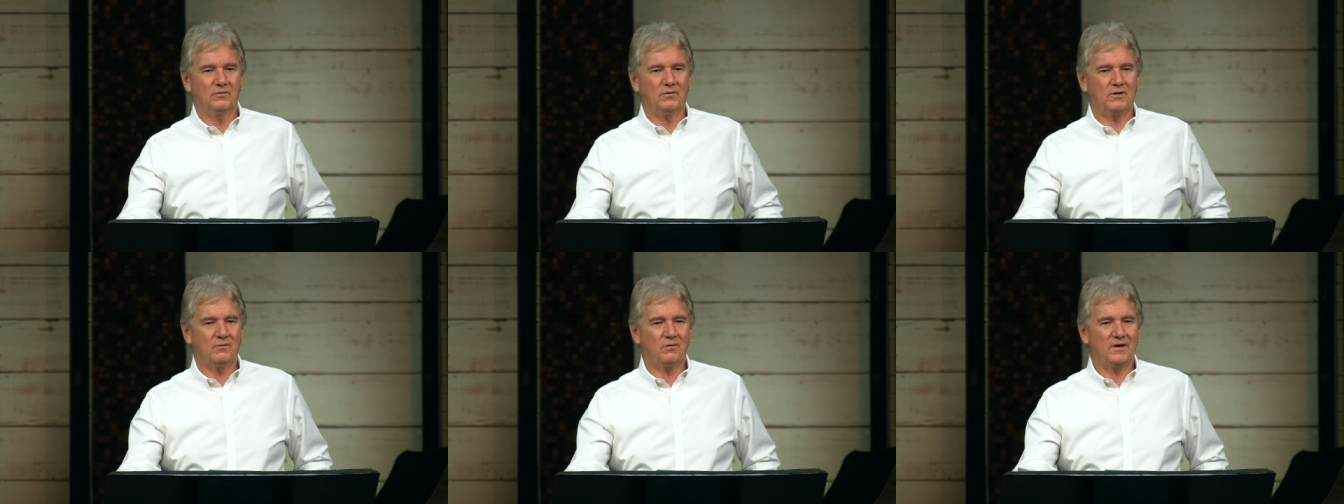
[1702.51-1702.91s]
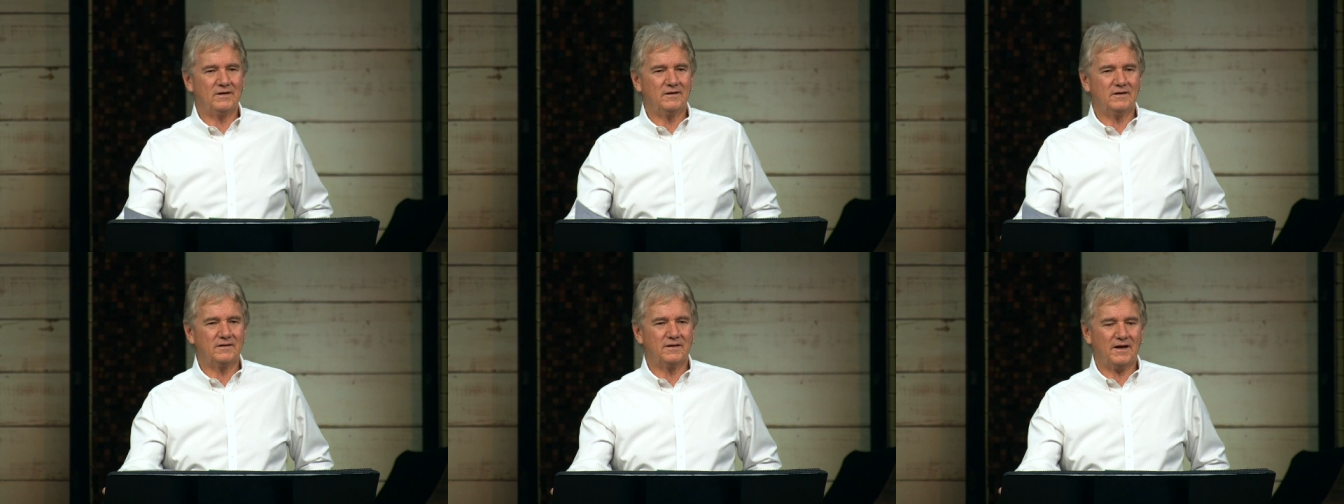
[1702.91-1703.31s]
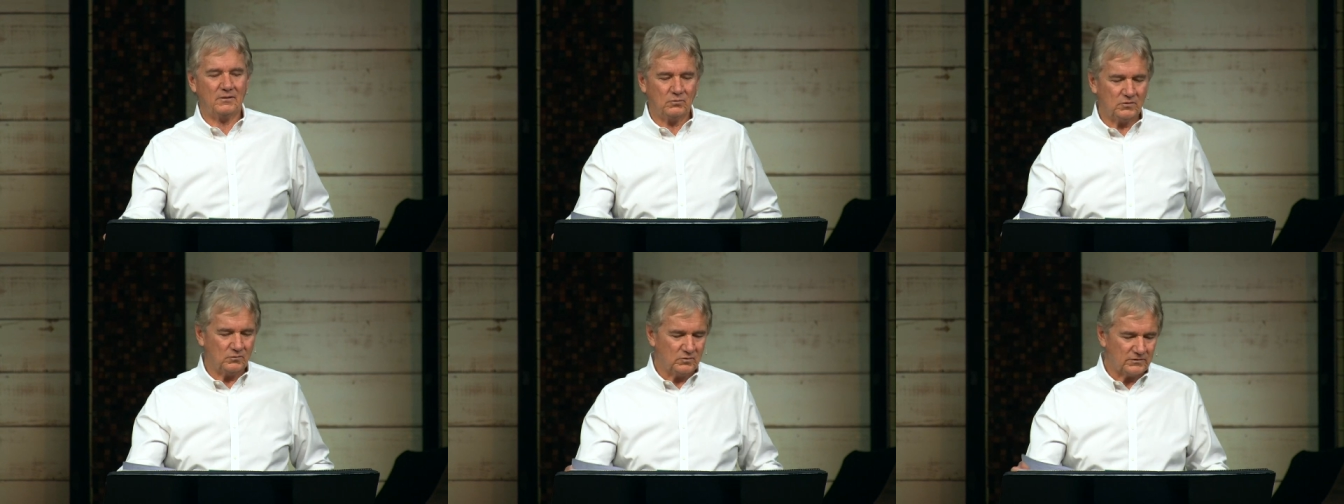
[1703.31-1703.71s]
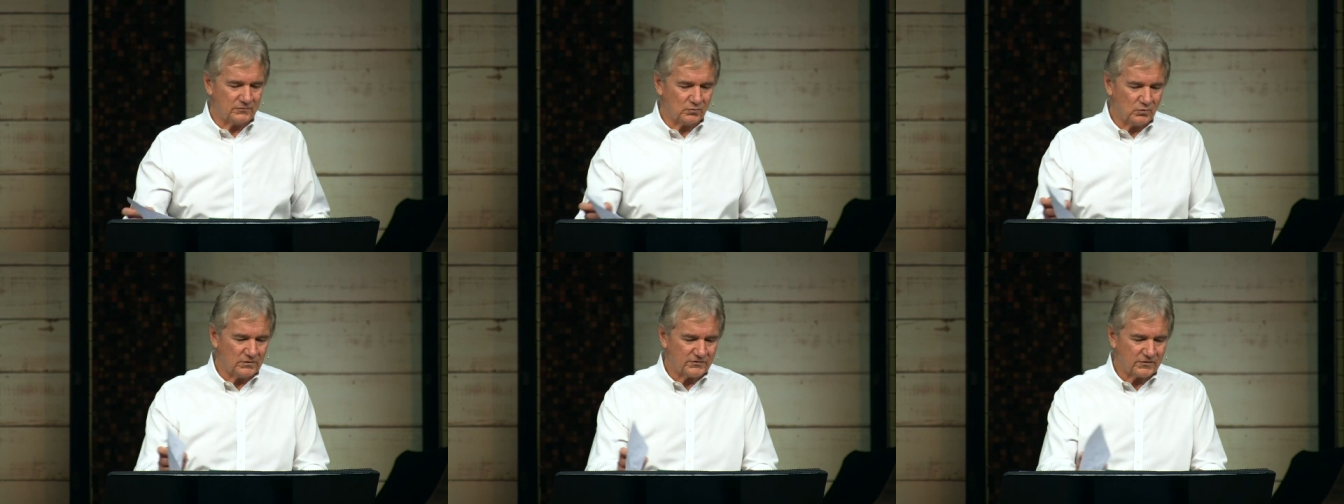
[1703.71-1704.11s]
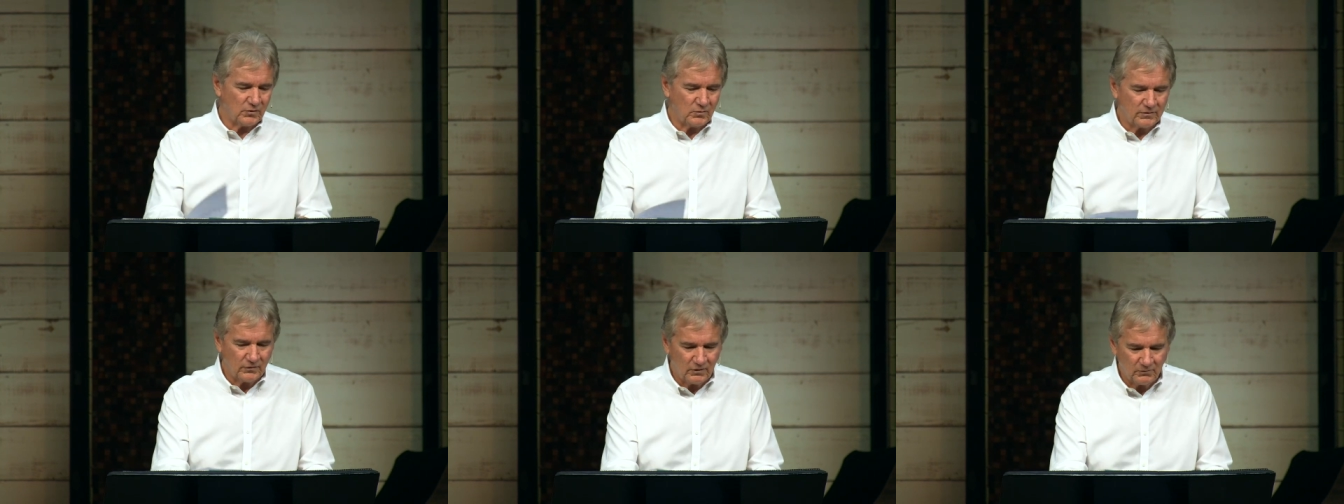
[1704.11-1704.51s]
Why, why not that? What, what, what's
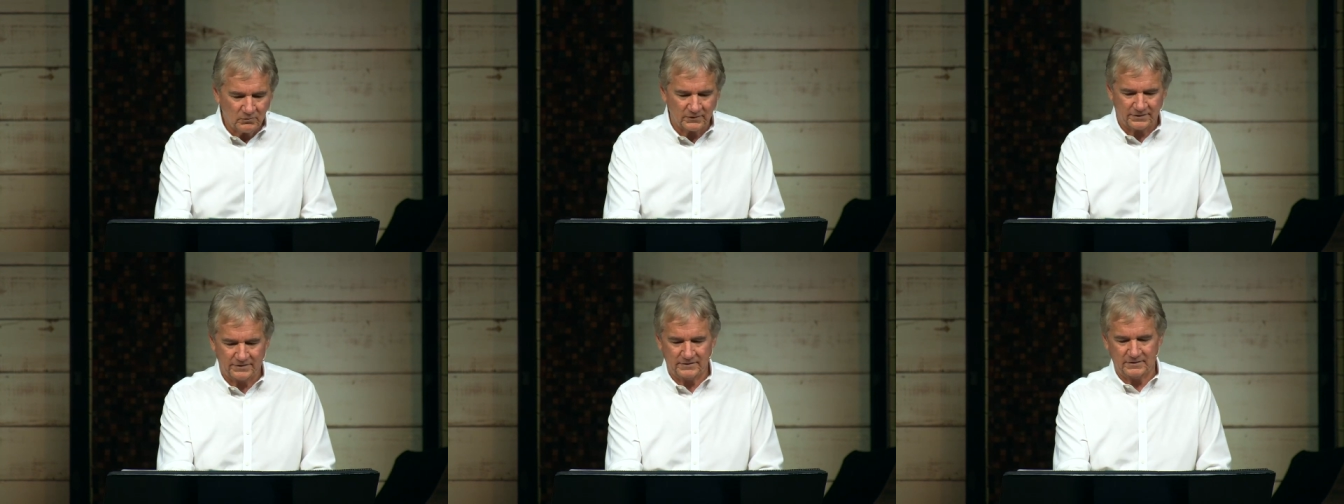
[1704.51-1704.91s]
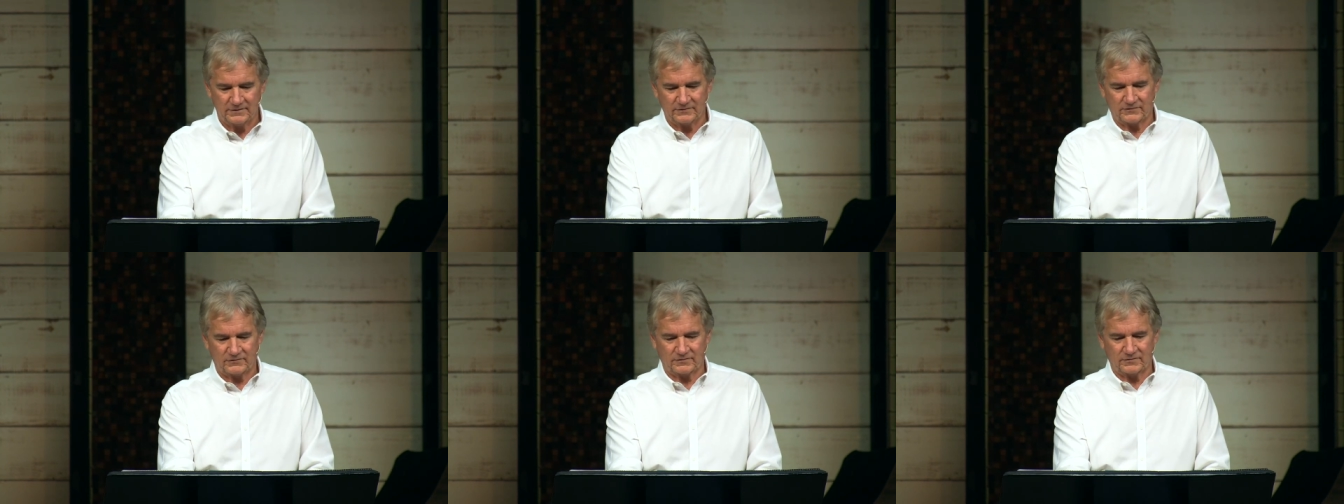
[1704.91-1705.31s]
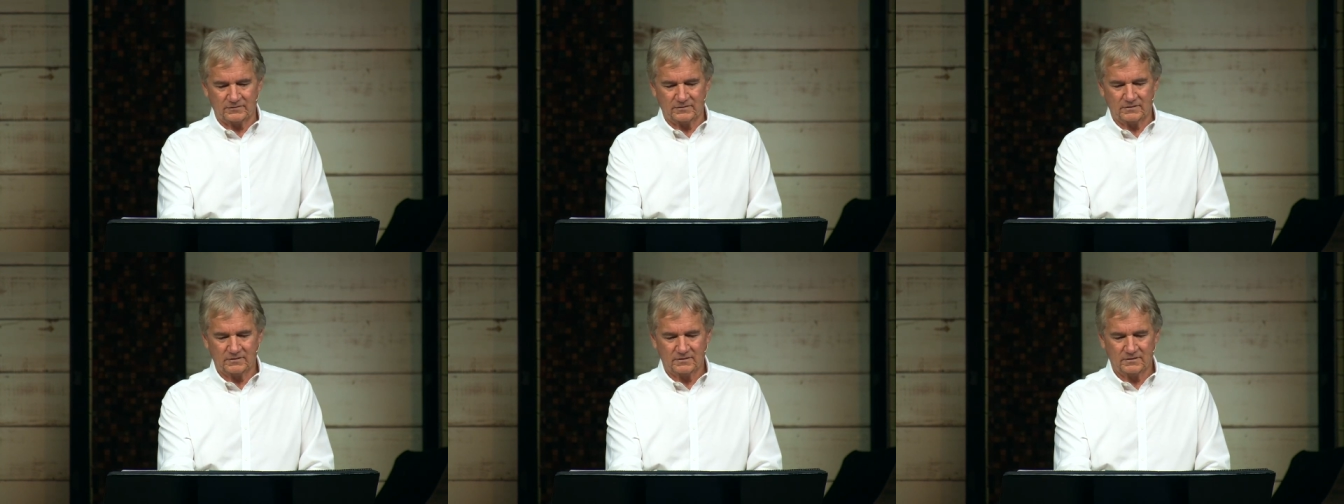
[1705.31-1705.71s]
going on with this?